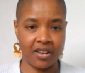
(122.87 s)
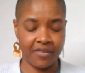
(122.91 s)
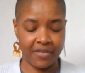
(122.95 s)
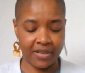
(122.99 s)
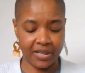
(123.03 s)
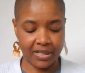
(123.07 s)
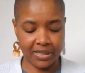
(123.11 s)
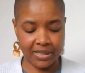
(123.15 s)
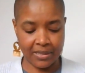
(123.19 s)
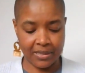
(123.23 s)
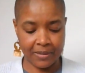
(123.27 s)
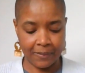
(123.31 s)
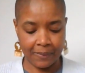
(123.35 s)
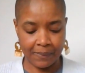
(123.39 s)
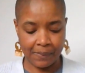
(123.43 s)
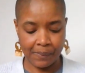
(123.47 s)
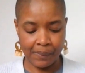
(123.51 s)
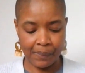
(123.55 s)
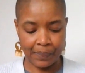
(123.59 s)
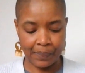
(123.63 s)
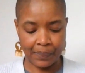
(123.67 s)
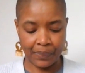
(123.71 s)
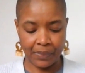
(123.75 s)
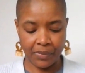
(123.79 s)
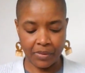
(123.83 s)
of us,
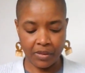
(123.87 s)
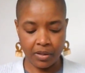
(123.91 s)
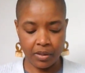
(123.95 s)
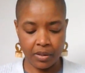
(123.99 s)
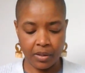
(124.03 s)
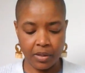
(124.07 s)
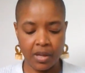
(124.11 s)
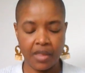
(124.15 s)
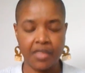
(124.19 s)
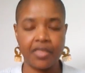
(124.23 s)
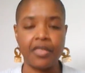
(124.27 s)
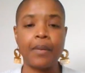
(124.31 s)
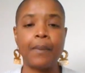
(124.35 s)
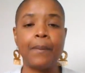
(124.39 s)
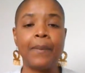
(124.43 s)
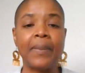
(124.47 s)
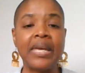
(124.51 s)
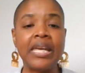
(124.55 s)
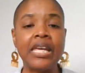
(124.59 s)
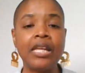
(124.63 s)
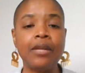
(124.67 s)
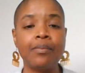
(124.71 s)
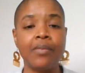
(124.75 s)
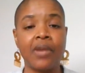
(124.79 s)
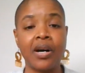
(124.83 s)
the
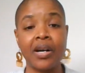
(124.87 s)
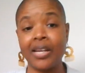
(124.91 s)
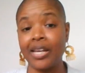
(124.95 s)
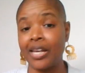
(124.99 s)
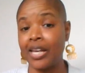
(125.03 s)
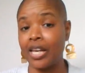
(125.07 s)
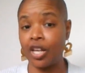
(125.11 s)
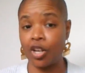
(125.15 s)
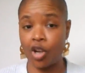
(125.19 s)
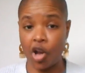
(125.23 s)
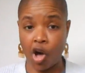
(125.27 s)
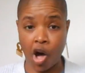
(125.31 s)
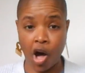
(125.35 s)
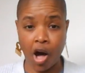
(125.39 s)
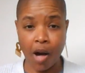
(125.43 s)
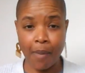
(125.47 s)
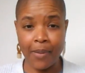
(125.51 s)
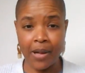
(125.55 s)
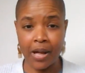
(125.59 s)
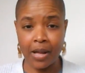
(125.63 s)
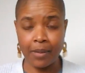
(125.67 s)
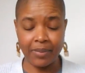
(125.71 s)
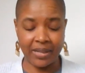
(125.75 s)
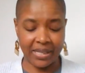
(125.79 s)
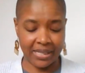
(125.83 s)
mean mugging in all
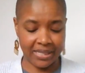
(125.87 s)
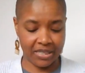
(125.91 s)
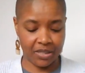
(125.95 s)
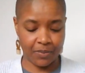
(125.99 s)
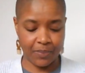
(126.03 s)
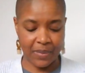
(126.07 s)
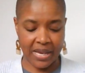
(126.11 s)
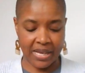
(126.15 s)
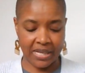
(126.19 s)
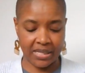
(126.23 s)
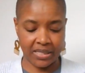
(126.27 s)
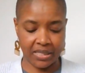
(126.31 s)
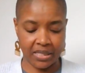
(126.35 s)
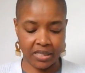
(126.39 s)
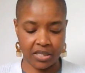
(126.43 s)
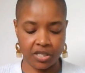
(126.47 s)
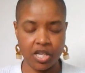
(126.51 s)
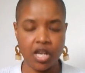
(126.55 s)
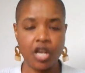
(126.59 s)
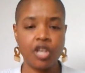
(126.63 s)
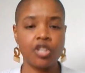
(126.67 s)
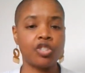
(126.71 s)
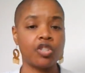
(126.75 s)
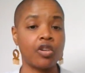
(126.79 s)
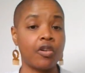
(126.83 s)
public spaces
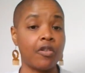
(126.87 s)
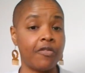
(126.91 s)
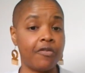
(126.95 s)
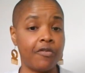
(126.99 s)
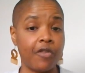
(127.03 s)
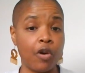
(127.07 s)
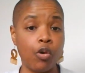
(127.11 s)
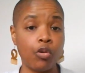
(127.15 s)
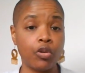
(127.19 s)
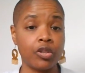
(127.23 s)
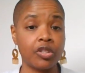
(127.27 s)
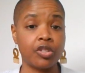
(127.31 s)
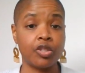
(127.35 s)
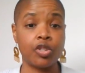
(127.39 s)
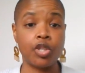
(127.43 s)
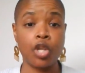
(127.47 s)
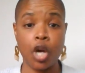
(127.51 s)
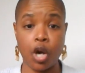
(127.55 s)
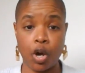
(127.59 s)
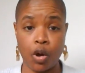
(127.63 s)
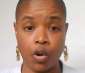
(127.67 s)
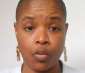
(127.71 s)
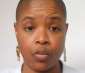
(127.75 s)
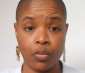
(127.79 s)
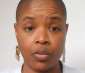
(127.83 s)
so folks
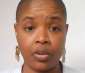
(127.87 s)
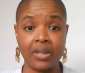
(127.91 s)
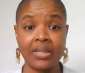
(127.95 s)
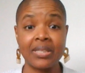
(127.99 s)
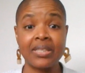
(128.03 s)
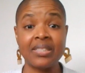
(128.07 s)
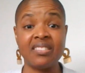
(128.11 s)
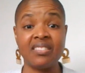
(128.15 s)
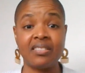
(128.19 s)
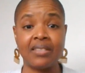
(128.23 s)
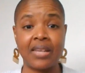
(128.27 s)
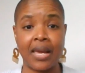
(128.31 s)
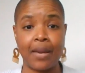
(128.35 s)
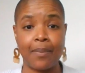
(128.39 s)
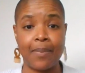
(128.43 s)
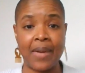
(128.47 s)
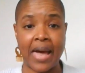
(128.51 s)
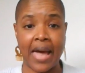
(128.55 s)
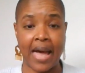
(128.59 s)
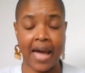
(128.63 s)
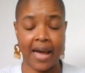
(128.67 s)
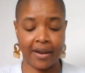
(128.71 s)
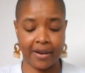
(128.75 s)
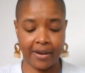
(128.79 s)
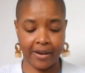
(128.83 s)
know, stay
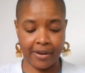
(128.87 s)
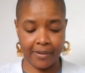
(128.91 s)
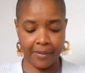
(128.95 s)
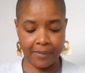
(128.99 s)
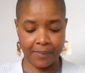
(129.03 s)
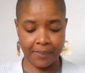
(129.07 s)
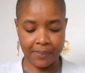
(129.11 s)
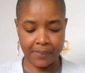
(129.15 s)
back.